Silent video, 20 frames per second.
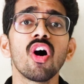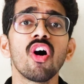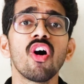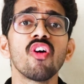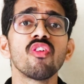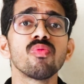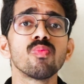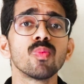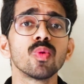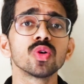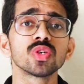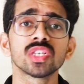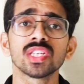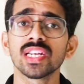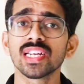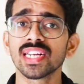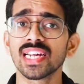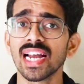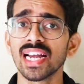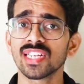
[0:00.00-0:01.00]
of
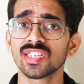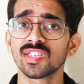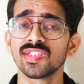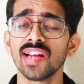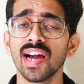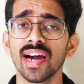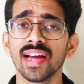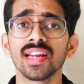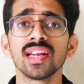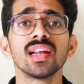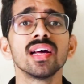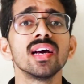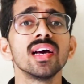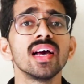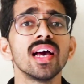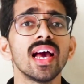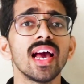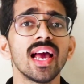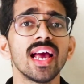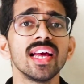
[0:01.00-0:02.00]
motion gets done
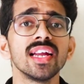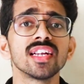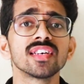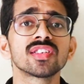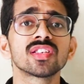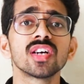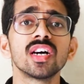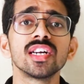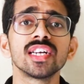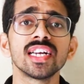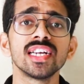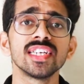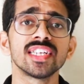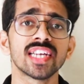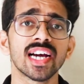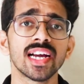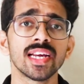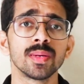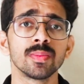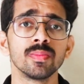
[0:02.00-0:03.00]
in a certain
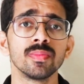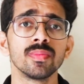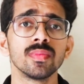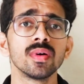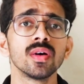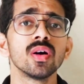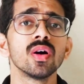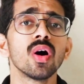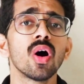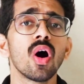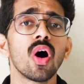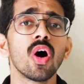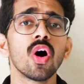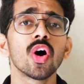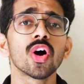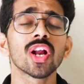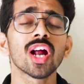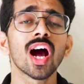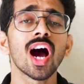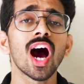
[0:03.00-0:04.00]
time
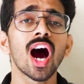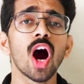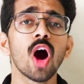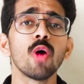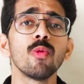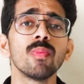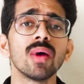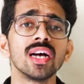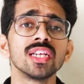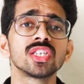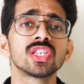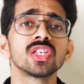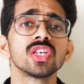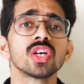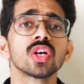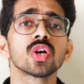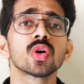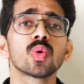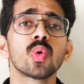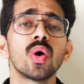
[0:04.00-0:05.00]
or how much
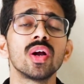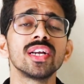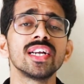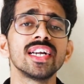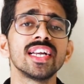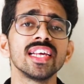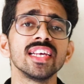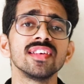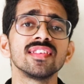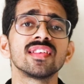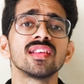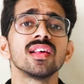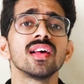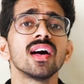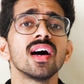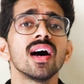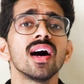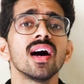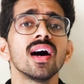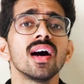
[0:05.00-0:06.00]
quantities
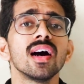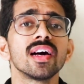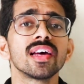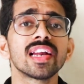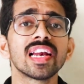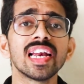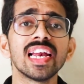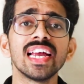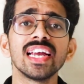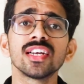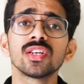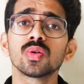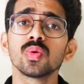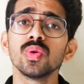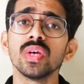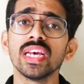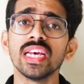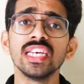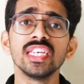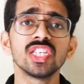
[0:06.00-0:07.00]
relate
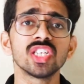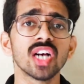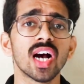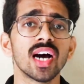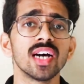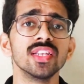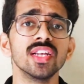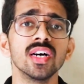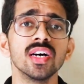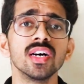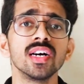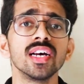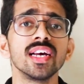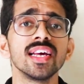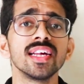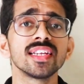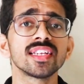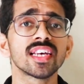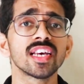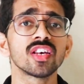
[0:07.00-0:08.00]
to each other
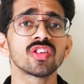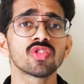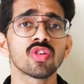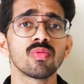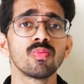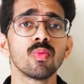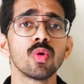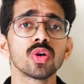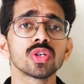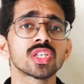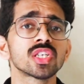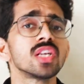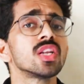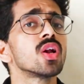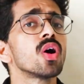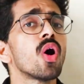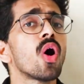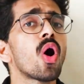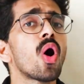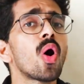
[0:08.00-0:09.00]
in case of motion
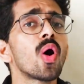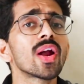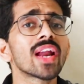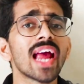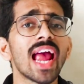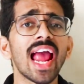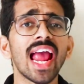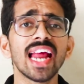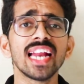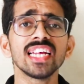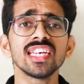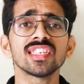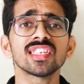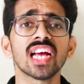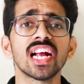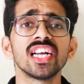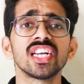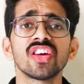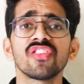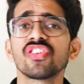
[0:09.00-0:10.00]
or any
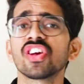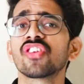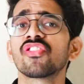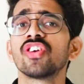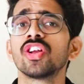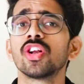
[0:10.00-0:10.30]
scientific